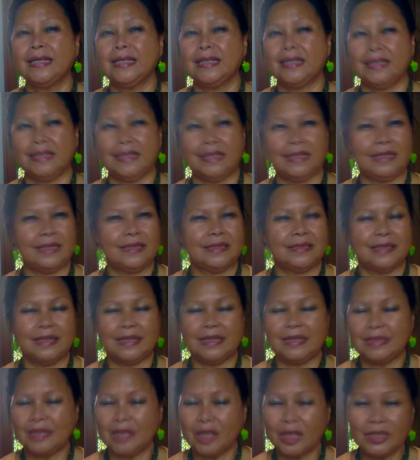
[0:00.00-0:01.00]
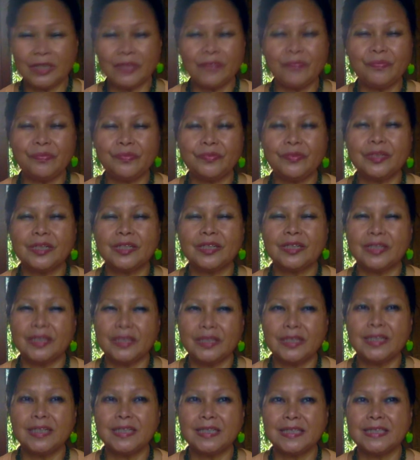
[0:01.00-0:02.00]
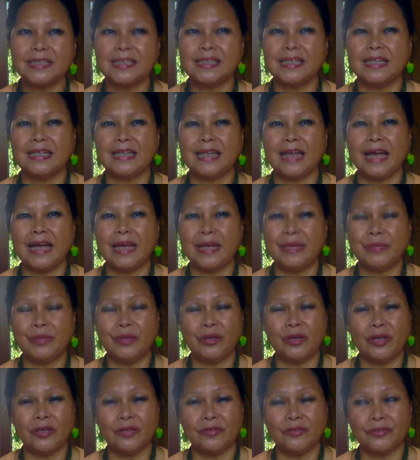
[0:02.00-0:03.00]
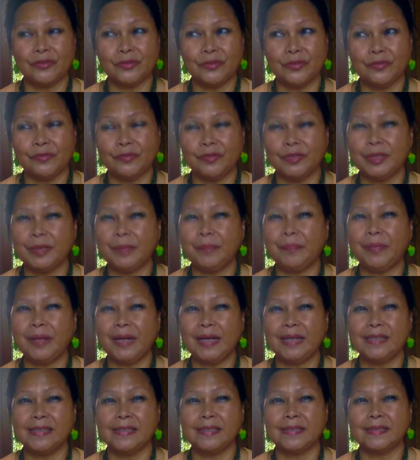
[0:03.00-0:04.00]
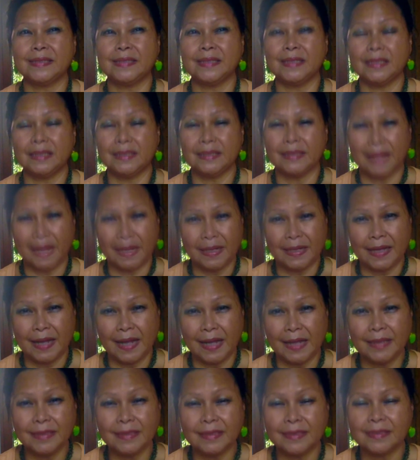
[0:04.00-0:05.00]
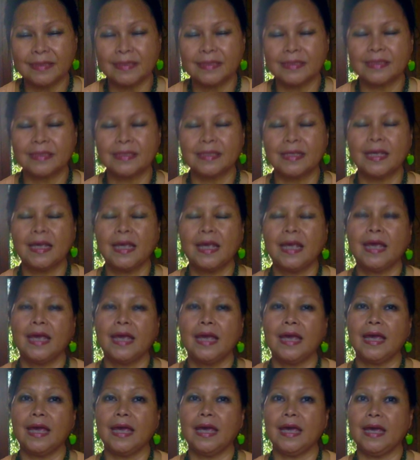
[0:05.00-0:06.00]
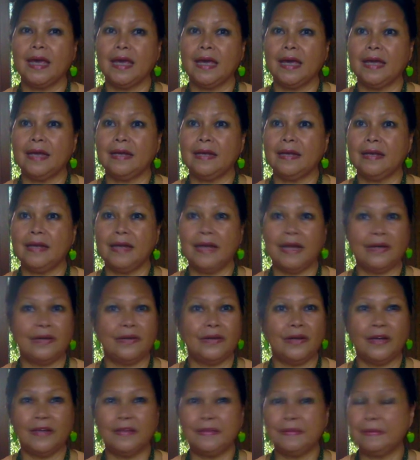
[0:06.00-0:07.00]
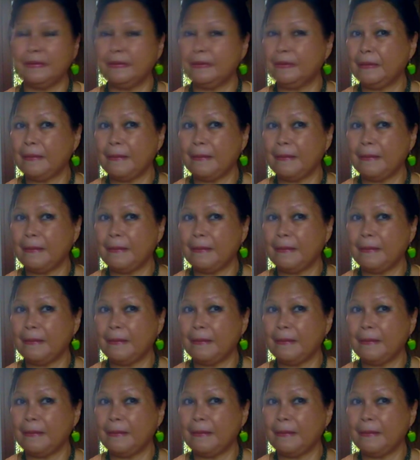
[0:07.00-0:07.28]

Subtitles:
a lot of hurdles that I am going through for the past 10 days, and they're not